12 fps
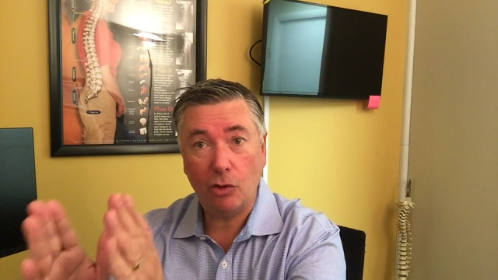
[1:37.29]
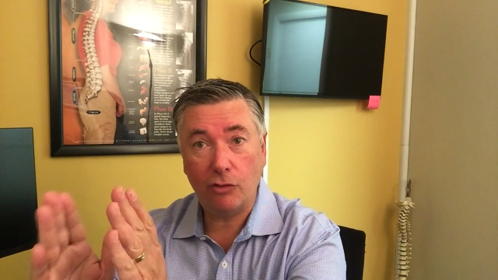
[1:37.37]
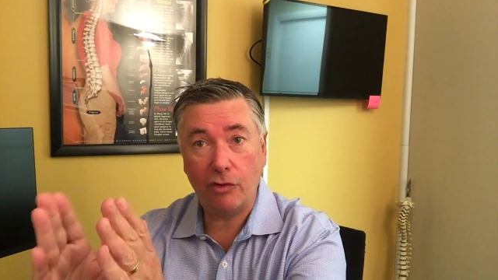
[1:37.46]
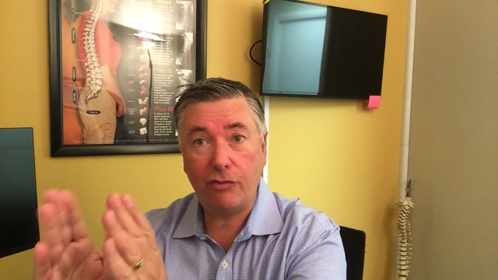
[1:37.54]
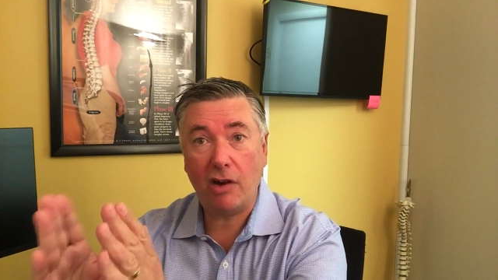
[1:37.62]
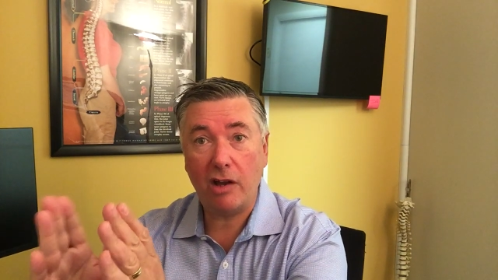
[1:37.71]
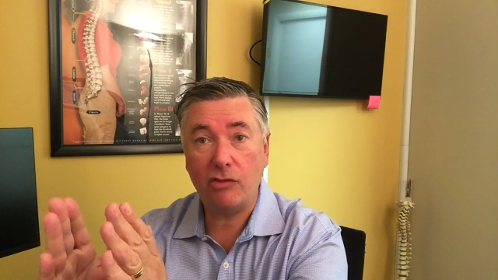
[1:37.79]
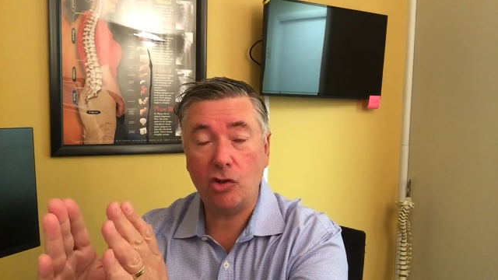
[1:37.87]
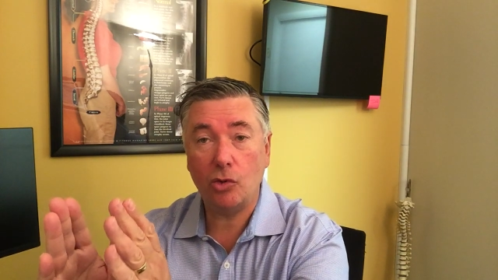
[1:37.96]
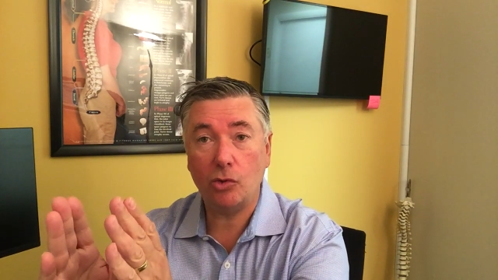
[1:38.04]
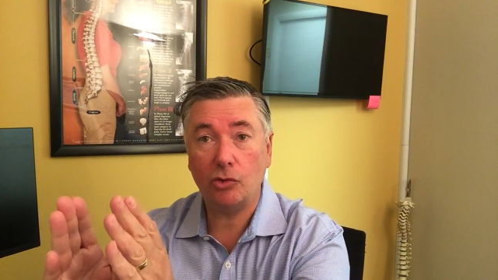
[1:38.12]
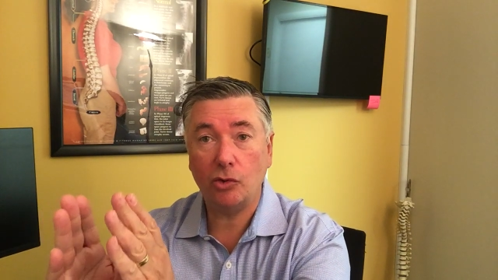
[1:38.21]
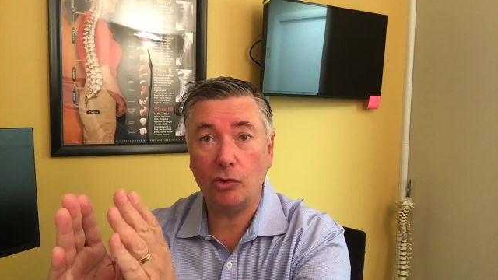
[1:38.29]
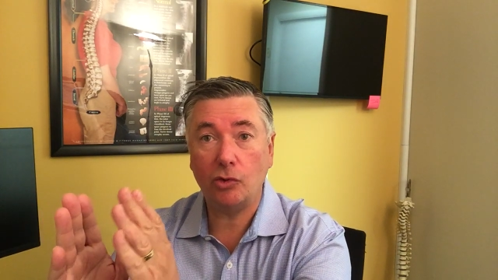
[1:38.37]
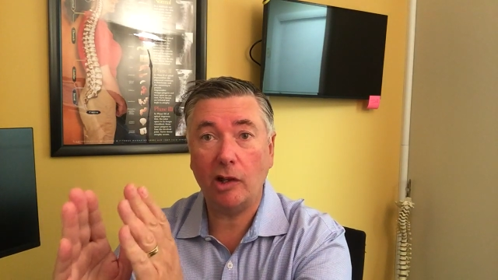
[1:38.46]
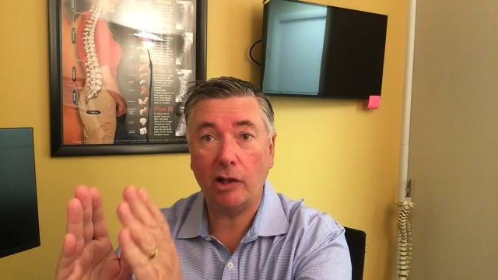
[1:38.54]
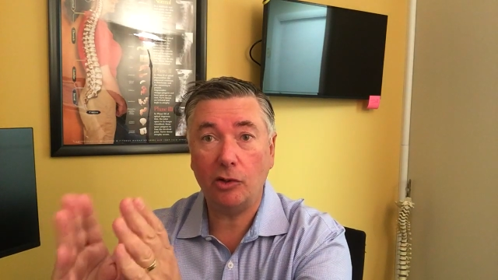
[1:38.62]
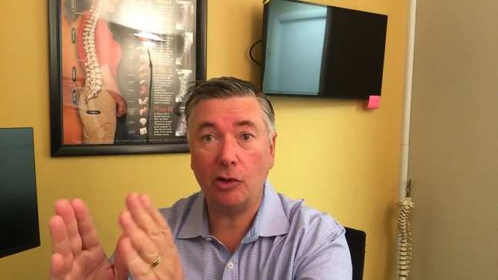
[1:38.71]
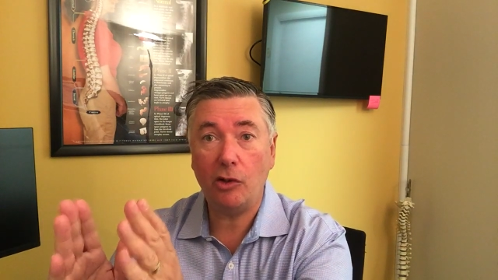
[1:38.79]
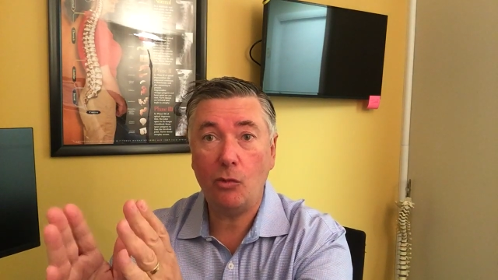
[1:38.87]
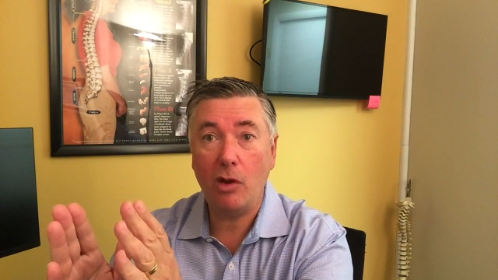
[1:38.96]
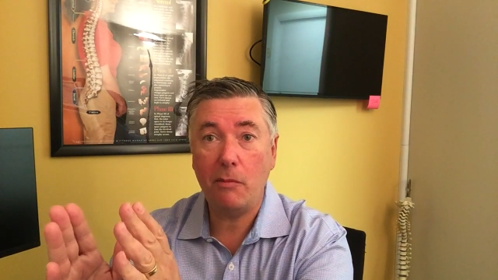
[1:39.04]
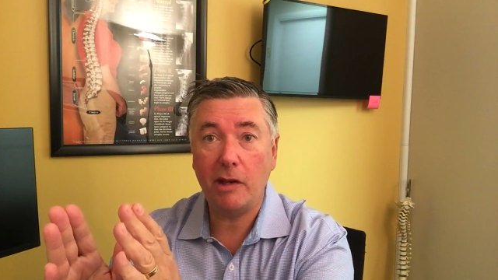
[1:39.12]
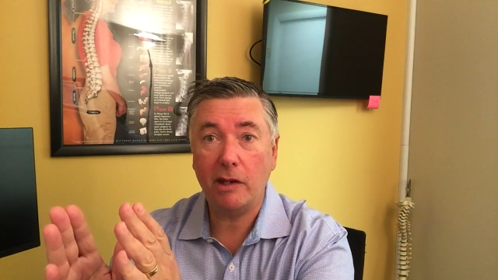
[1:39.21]
over 5 years, those elderly
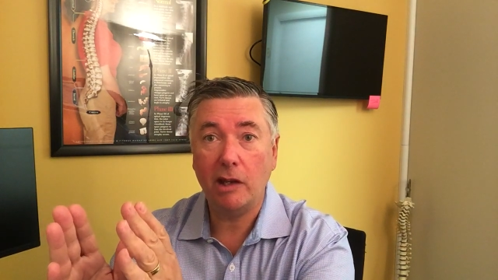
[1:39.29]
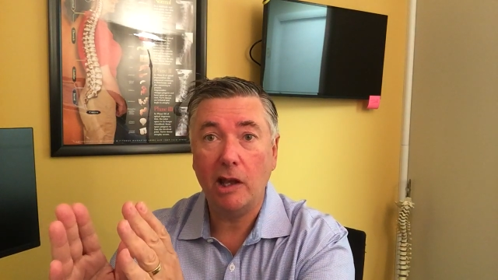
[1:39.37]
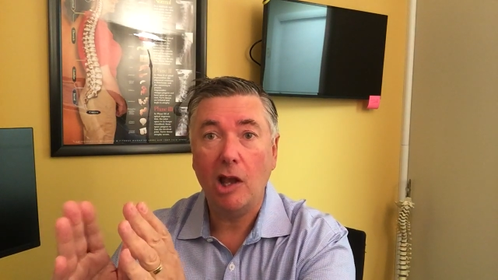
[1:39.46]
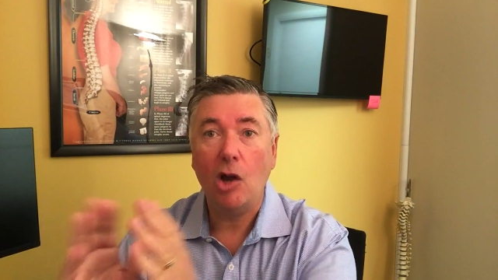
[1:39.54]
women,